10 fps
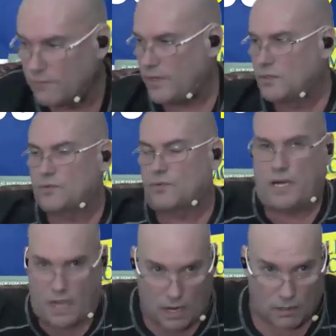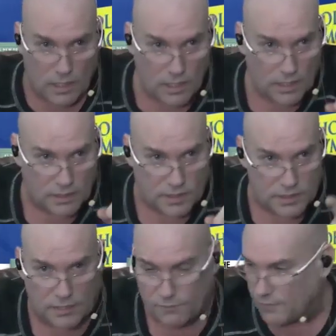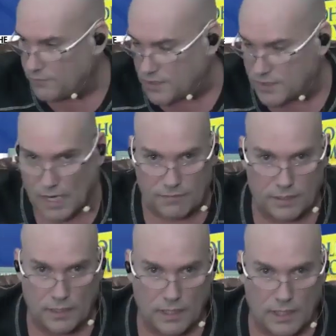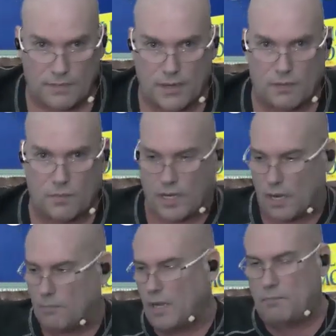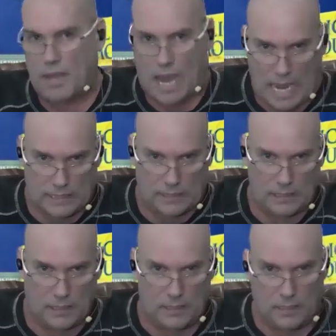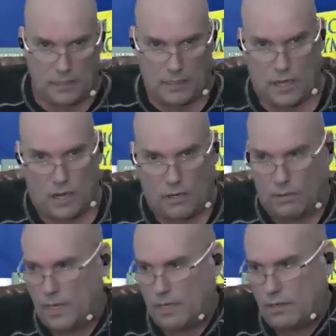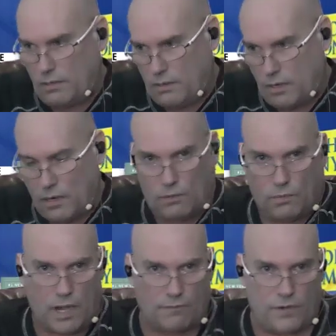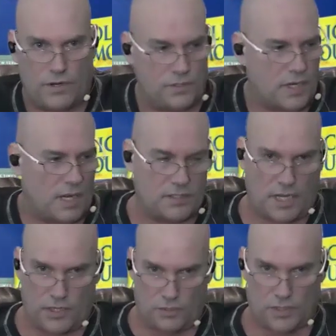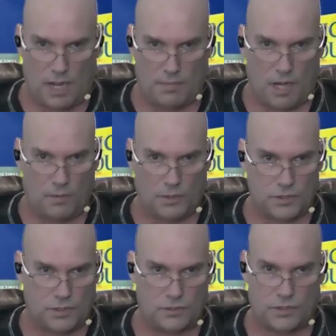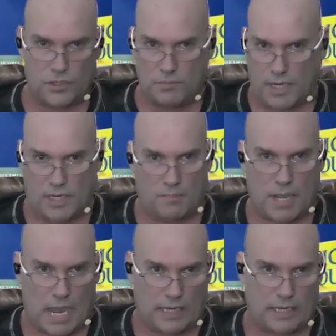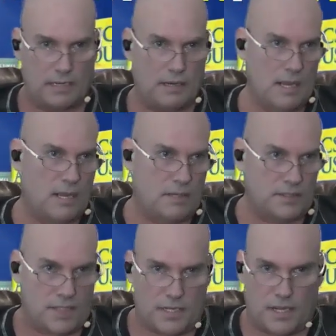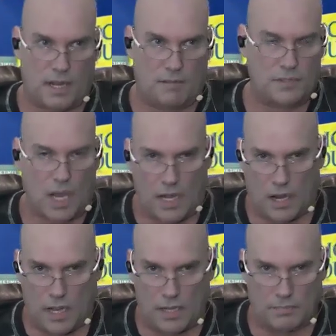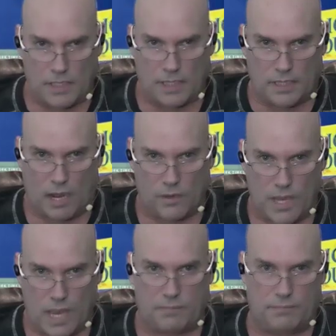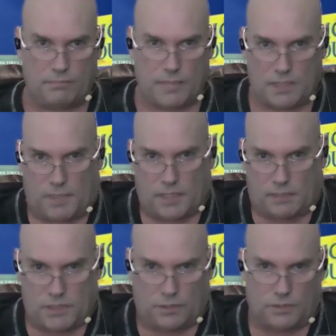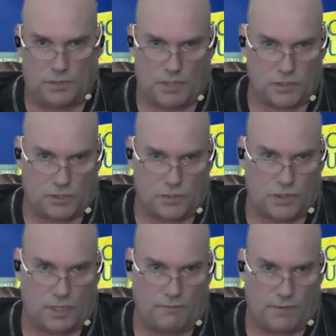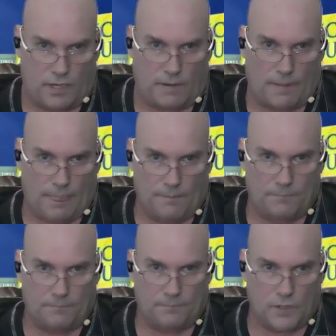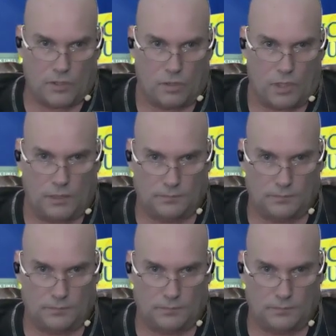videos right now because it's 8:57, and then we come on back, and whenever you're done, take your time, and I will too. So you might come back and see that I'm not on my account yet. That's because I'm still doing my social sharing video. Cool?